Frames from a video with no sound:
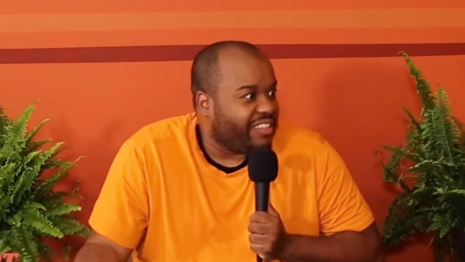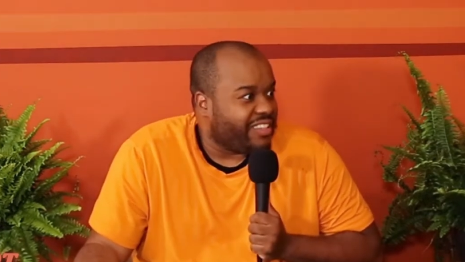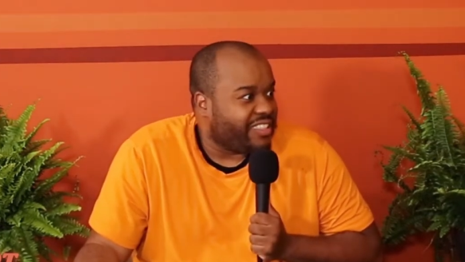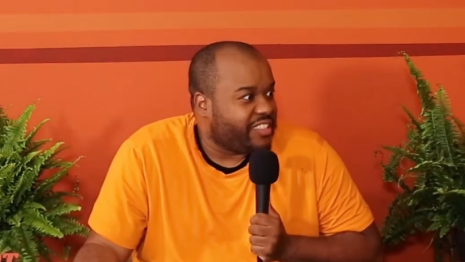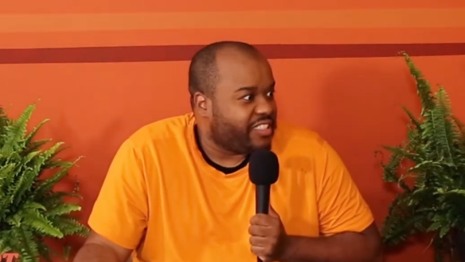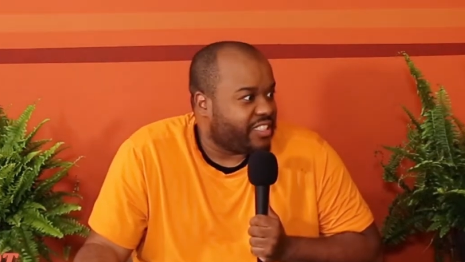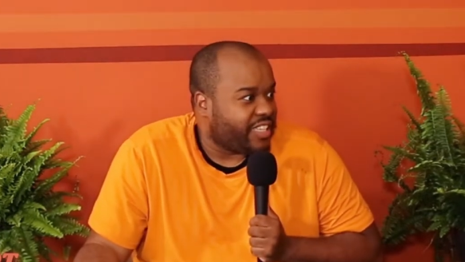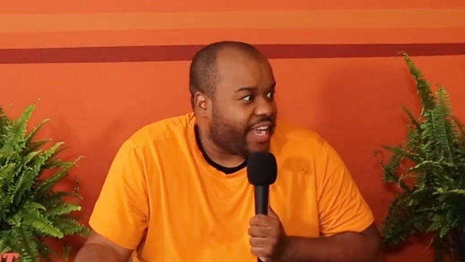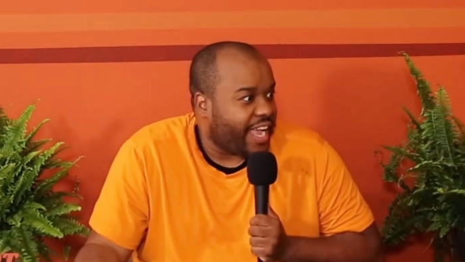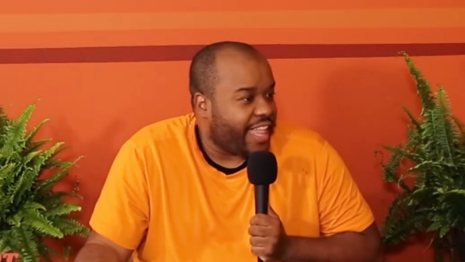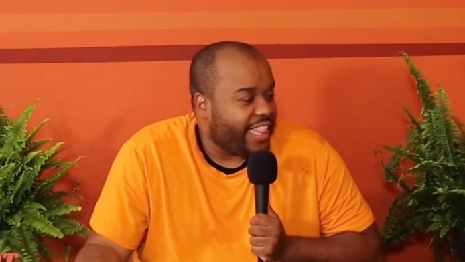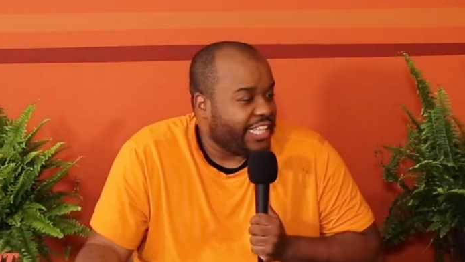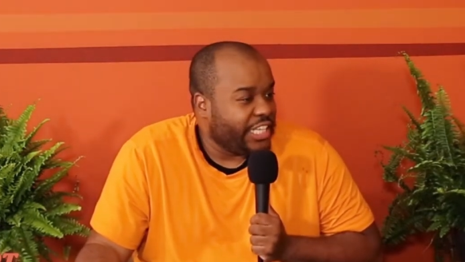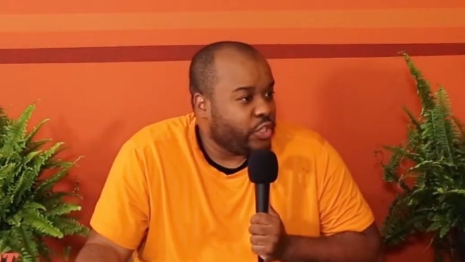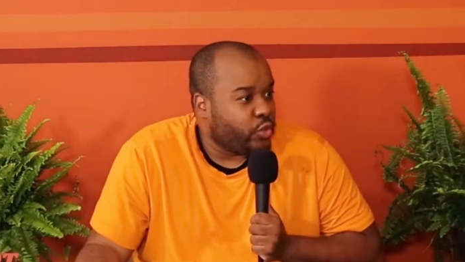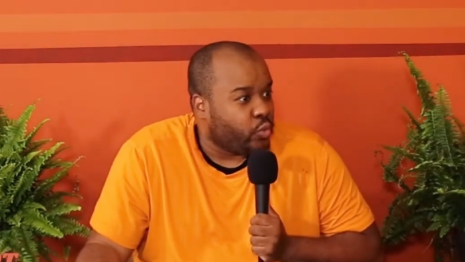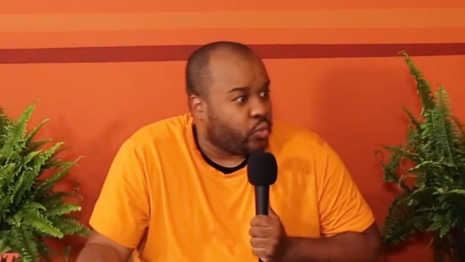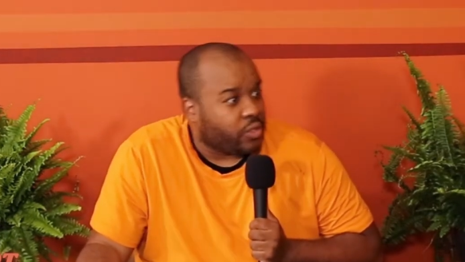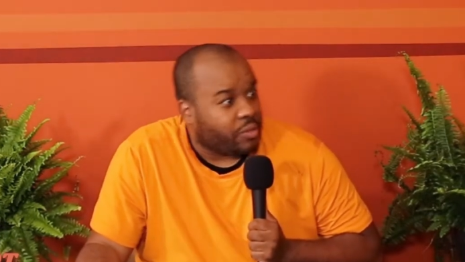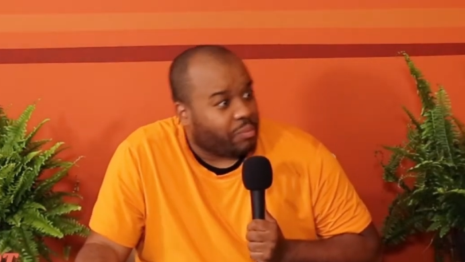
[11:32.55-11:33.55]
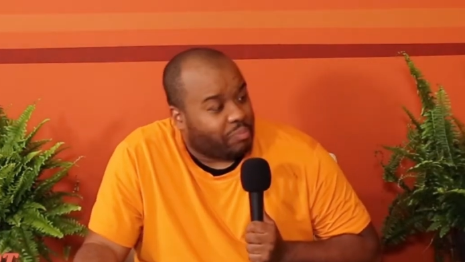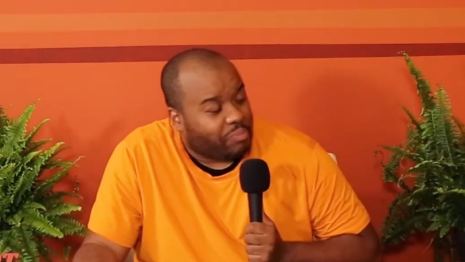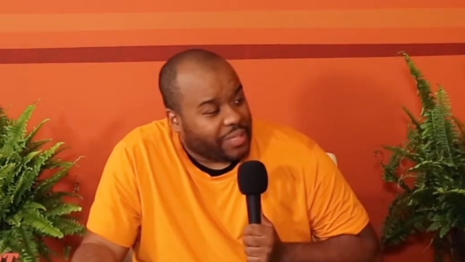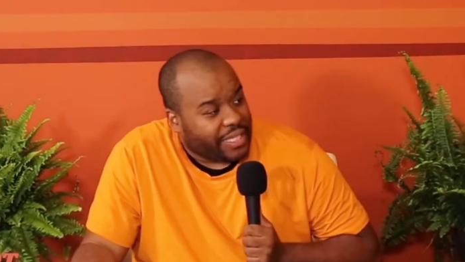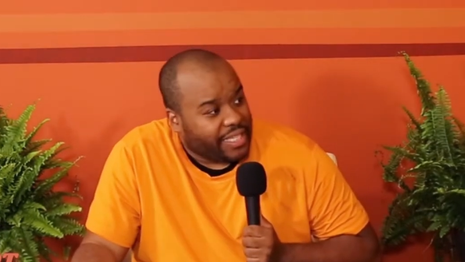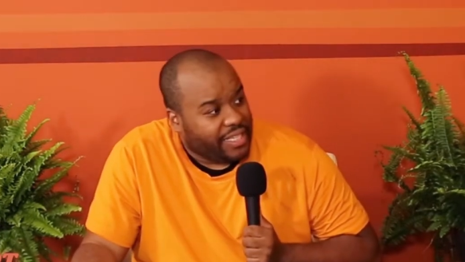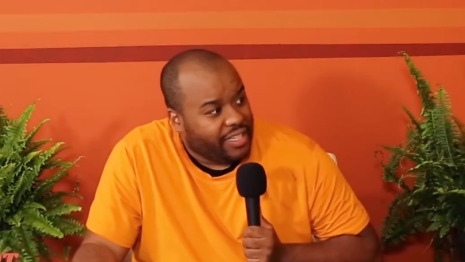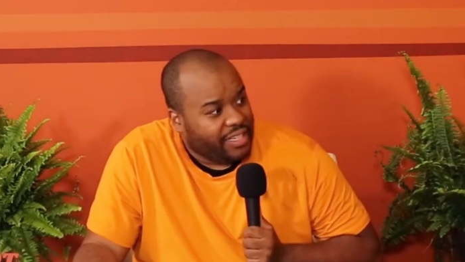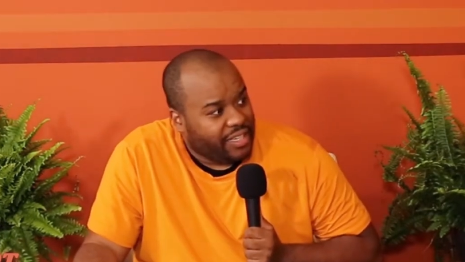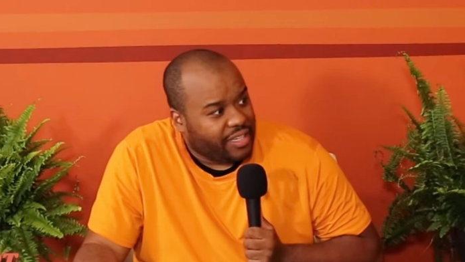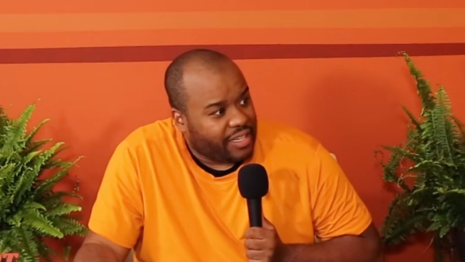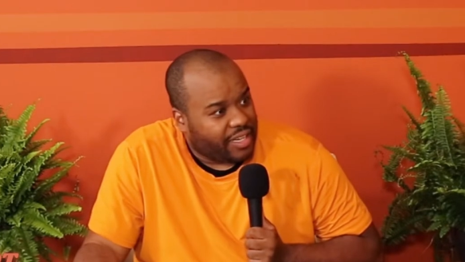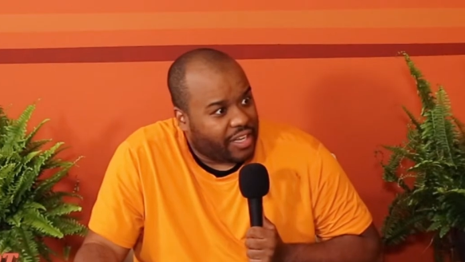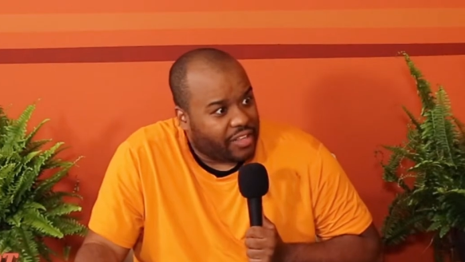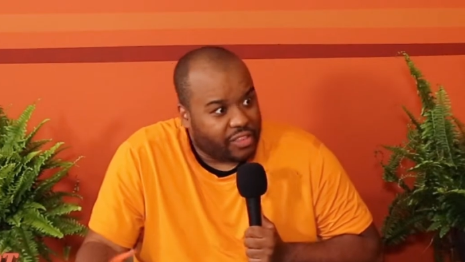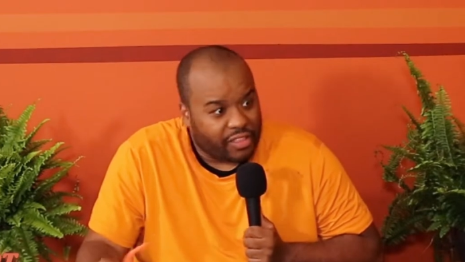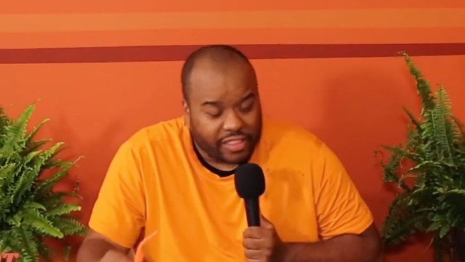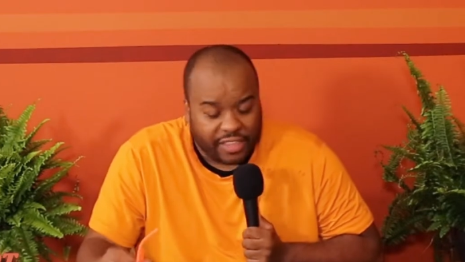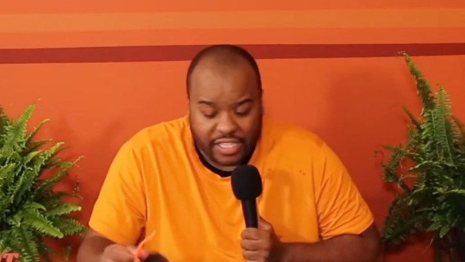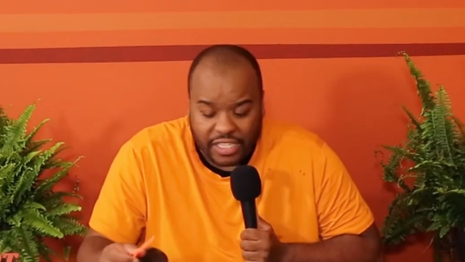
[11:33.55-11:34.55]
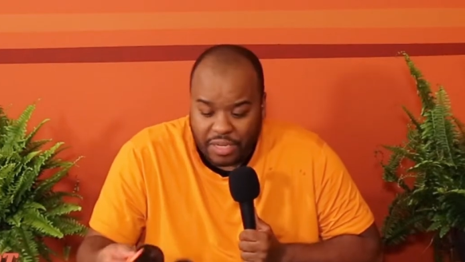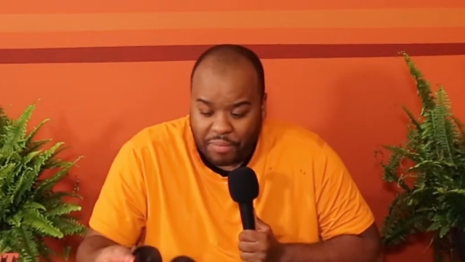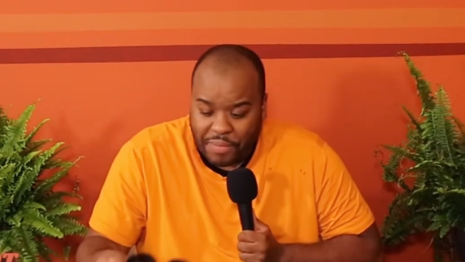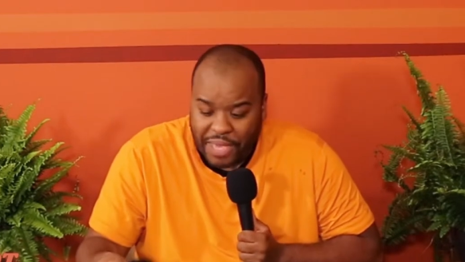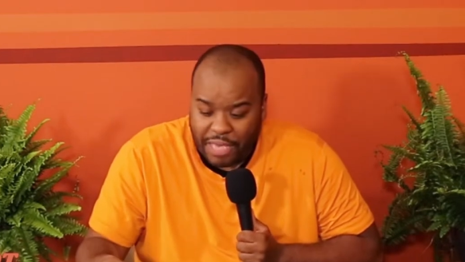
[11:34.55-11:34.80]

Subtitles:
the challenge would be other than